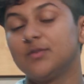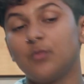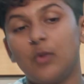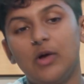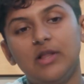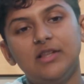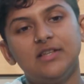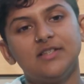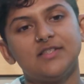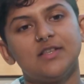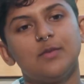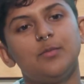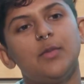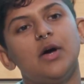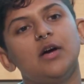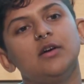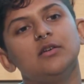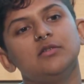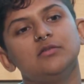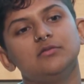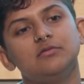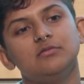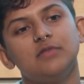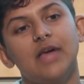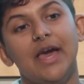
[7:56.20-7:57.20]
well as
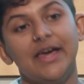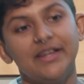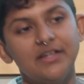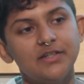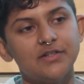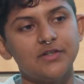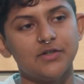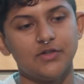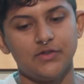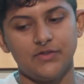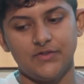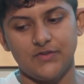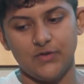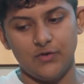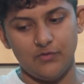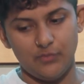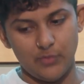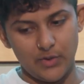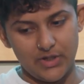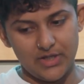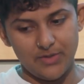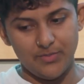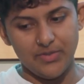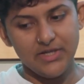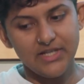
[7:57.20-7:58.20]
among editors of
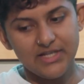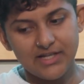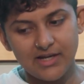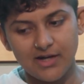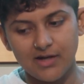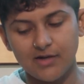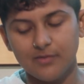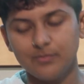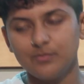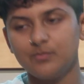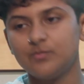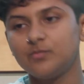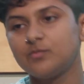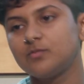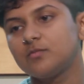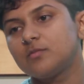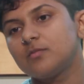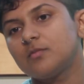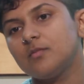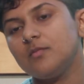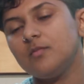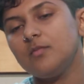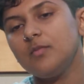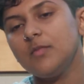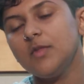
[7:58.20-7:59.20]
Wikipedia.
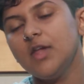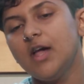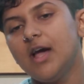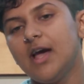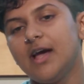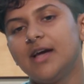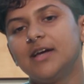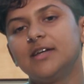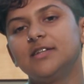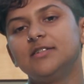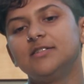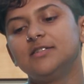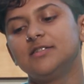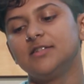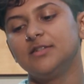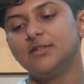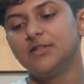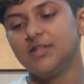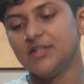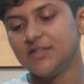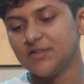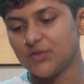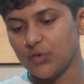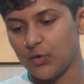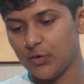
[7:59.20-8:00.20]
And
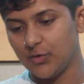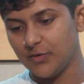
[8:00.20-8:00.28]
this sort